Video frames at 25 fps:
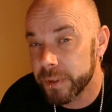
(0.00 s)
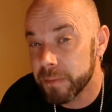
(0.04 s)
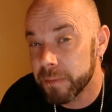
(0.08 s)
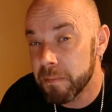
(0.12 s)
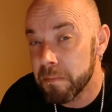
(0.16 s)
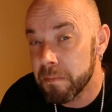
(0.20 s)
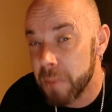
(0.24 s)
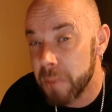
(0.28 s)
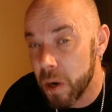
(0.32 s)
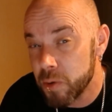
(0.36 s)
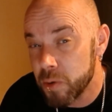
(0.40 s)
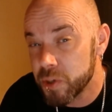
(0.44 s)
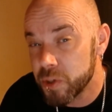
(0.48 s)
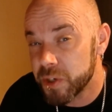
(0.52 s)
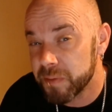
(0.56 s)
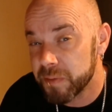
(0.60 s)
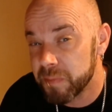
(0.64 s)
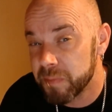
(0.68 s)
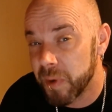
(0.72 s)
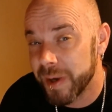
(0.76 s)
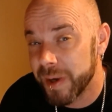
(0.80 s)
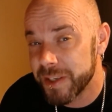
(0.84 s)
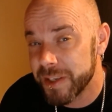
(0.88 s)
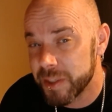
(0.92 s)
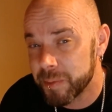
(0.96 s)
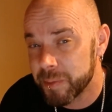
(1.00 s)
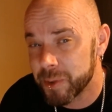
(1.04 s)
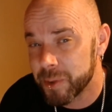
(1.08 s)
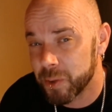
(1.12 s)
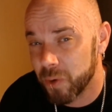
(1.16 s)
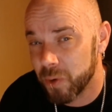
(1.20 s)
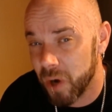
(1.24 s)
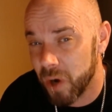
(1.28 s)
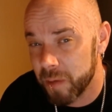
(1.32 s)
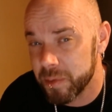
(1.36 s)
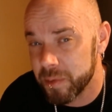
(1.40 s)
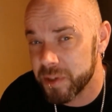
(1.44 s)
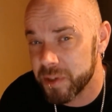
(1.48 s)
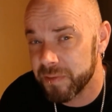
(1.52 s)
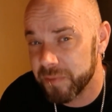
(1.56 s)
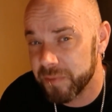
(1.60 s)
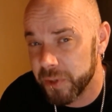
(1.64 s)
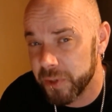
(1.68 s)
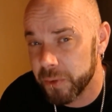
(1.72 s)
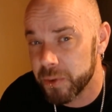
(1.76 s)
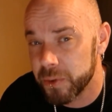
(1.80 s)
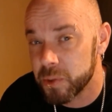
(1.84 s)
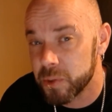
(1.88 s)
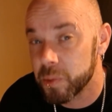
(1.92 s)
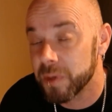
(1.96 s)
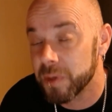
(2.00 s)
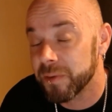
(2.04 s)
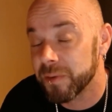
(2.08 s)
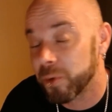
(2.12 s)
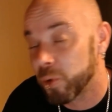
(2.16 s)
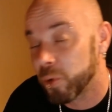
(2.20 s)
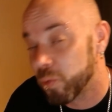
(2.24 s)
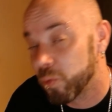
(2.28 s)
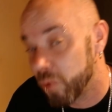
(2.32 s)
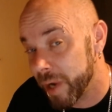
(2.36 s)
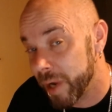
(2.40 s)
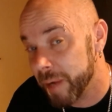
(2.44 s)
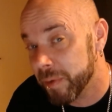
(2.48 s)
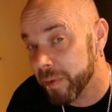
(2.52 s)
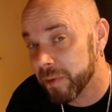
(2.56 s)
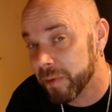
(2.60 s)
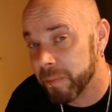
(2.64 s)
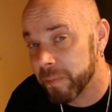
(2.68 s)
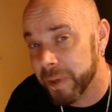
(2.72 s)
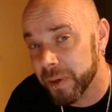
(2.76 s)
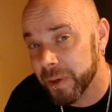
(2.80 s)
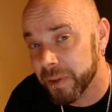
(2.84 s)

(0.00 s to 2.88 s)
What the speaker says: that most of my subscribers and viewers will agree with me